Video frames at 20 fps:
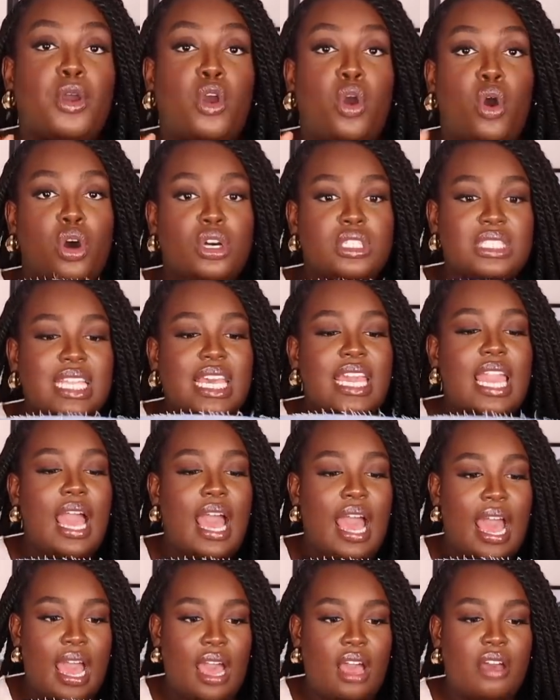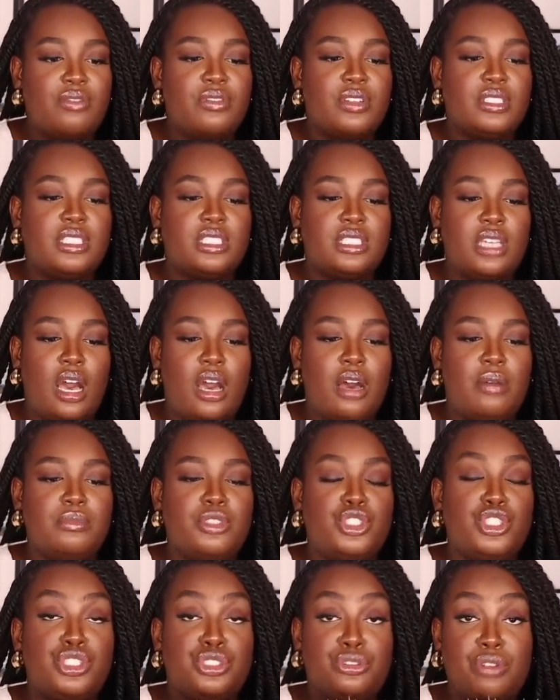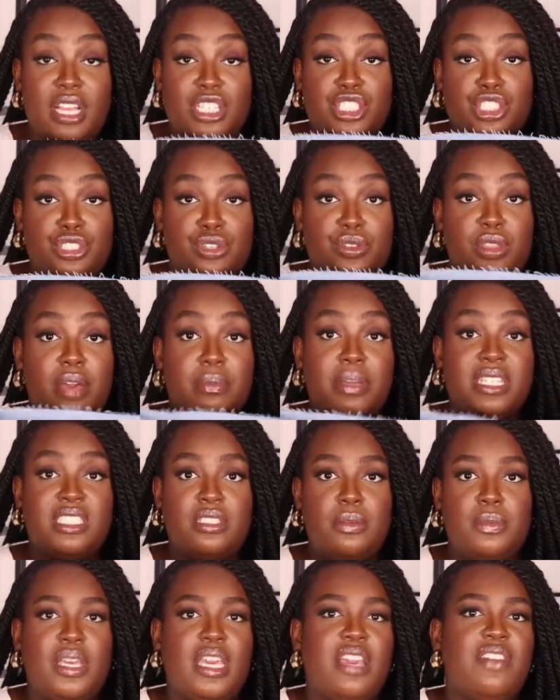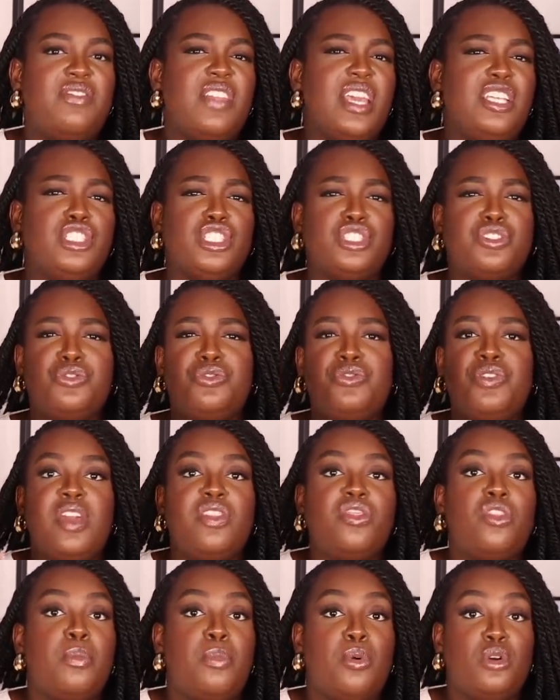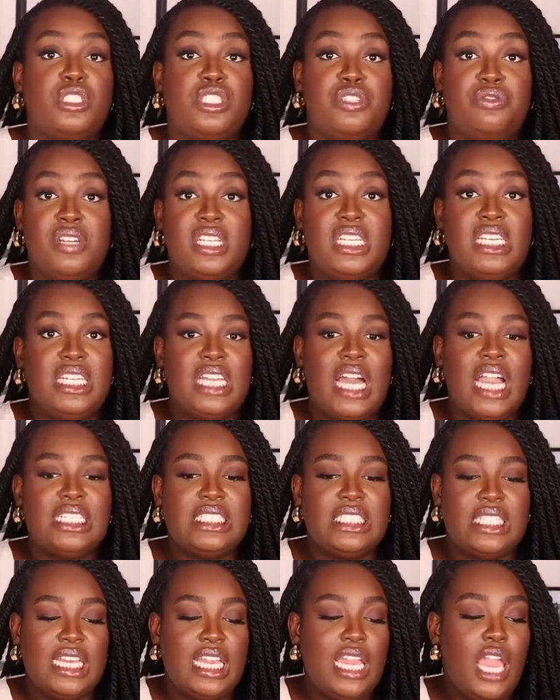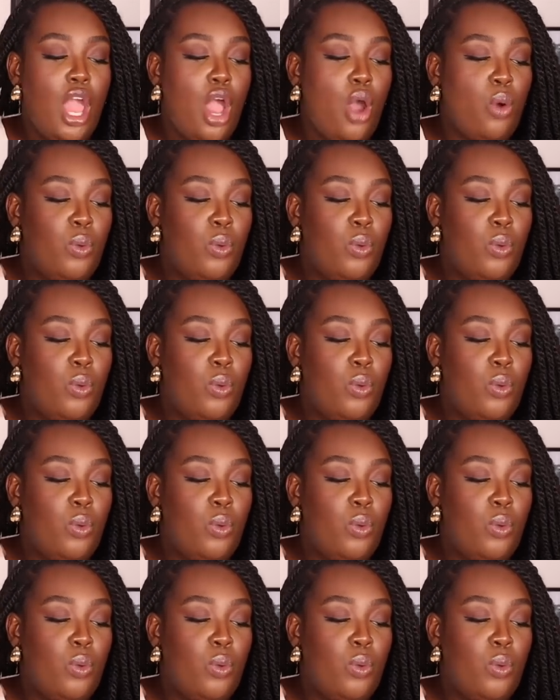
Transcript: Because they have some stretch to them and some give, they just fit the body really nicely,